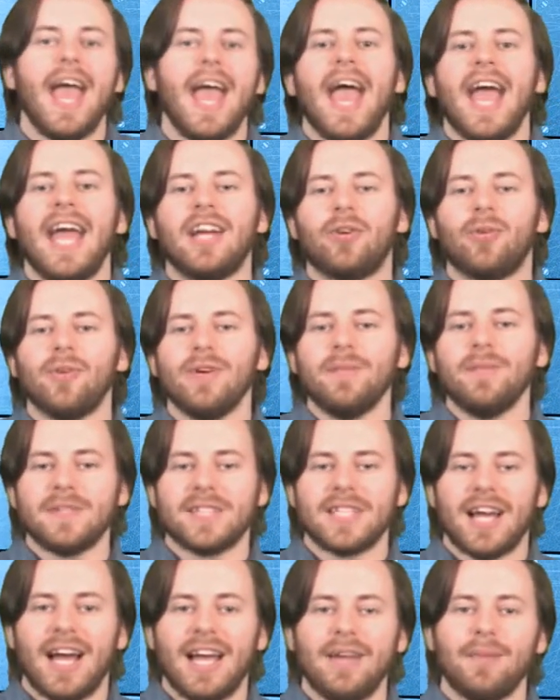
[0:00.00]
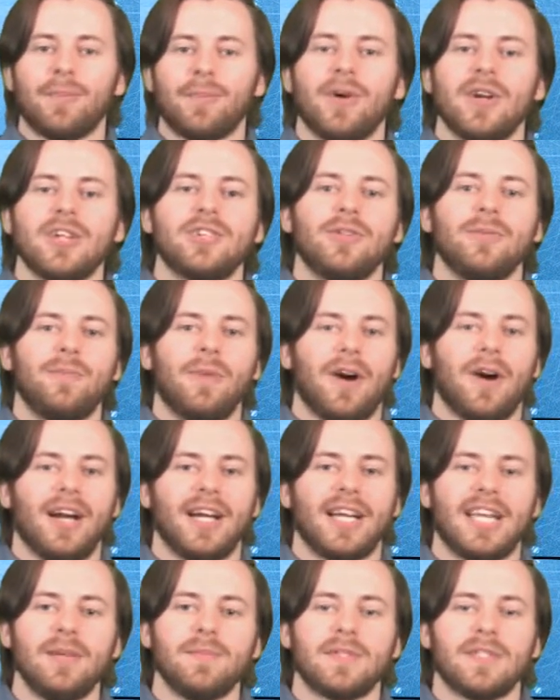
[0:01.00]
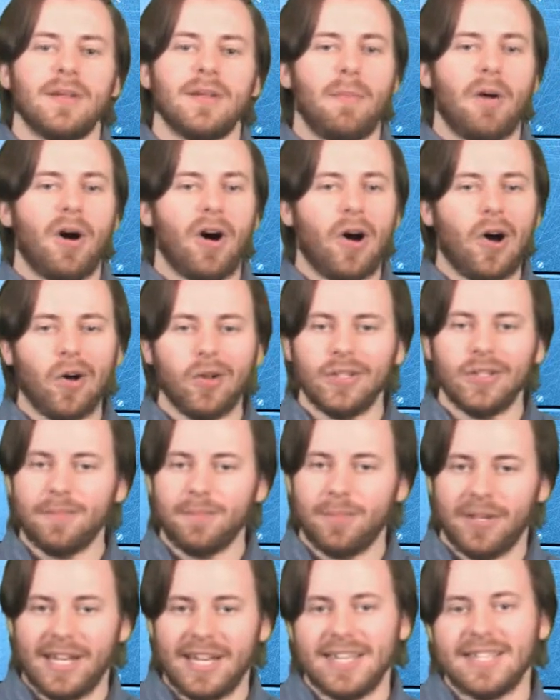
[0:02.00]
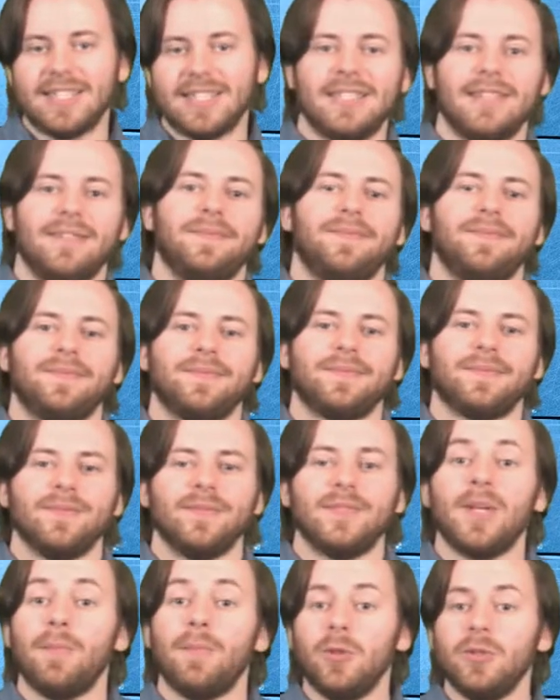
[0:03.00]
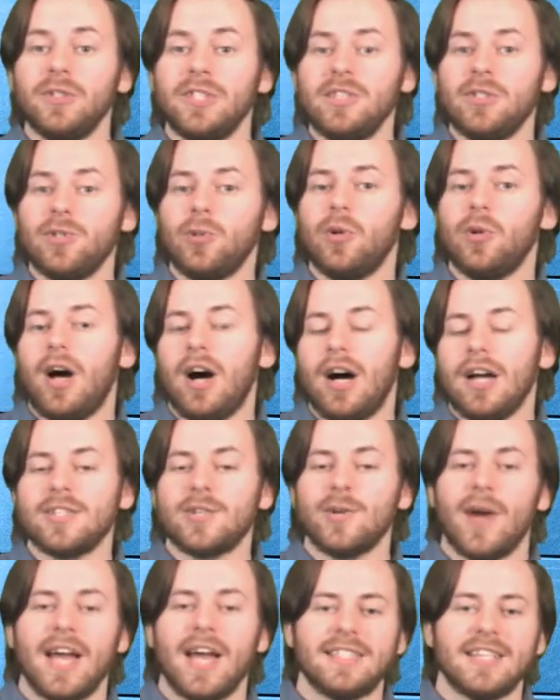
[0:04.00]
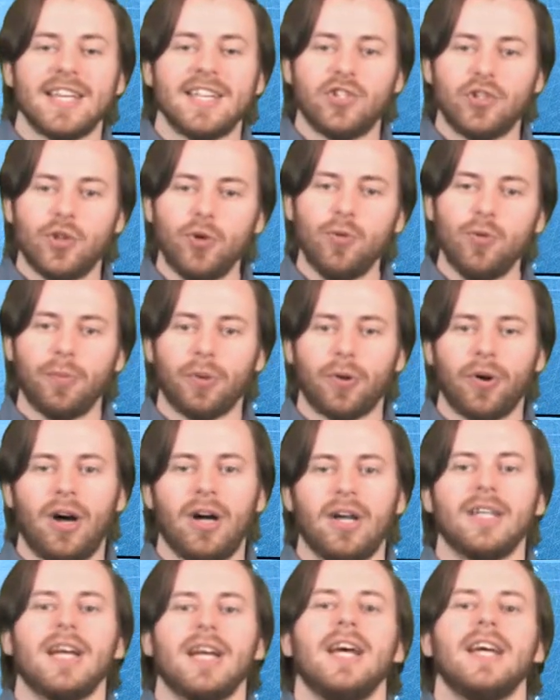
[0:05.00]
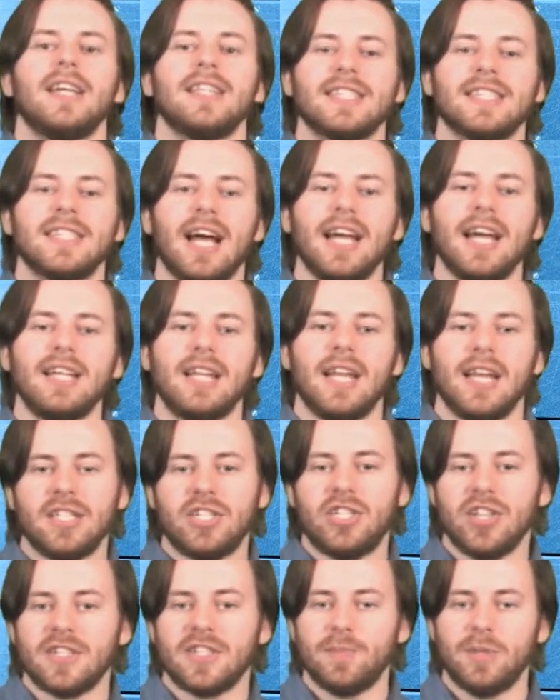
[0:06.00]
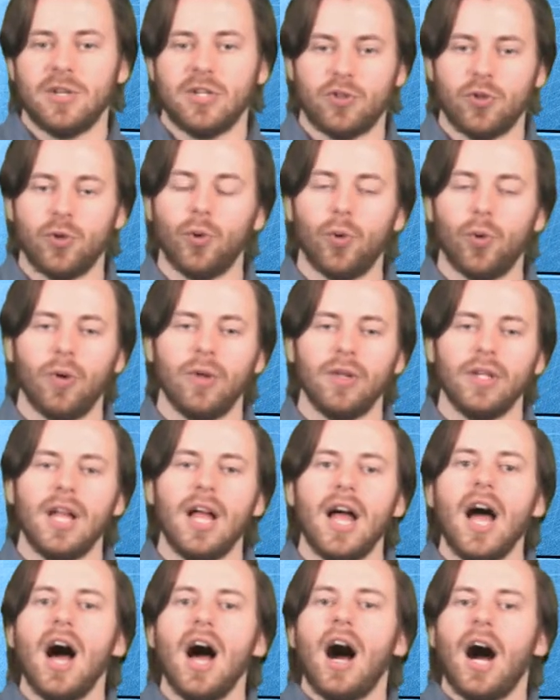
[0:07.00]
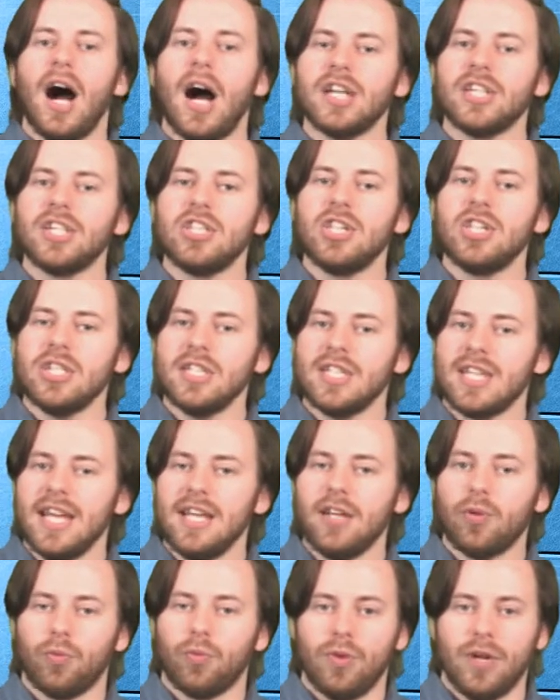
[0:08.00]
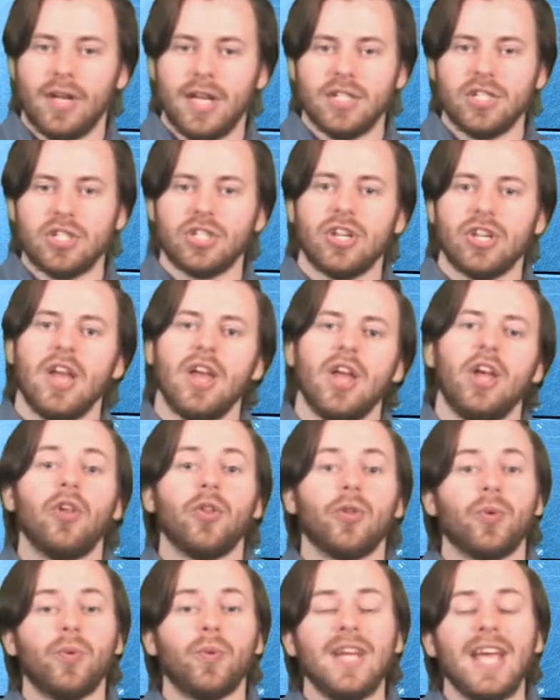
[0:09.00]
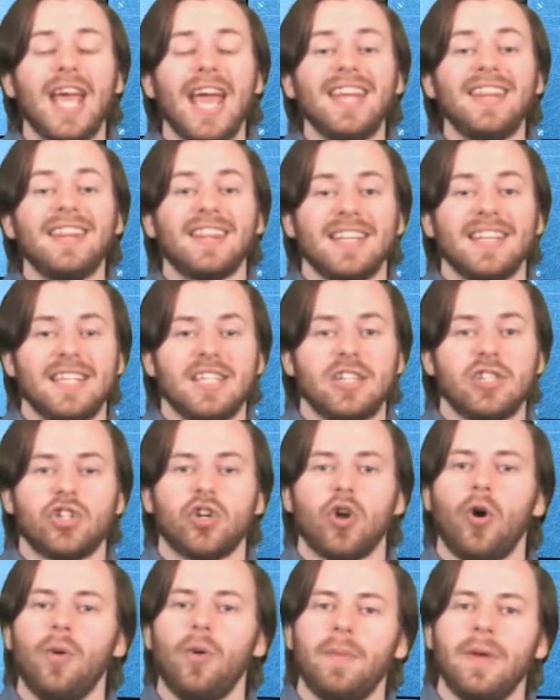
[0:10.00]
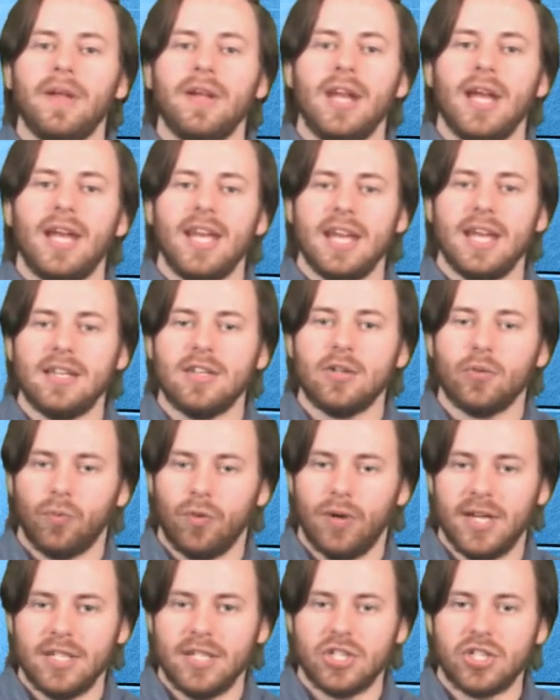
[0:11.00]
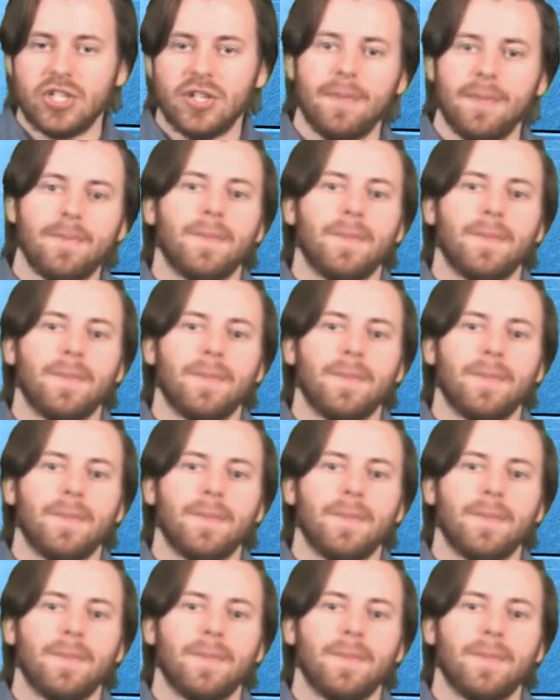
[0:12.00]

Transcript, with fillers: a grip-tight pressure bar keeps them all in place. The multi-tool also has a two-prong sight adjustment tool oxygen tank wrench, 3 8 inch open end wrench,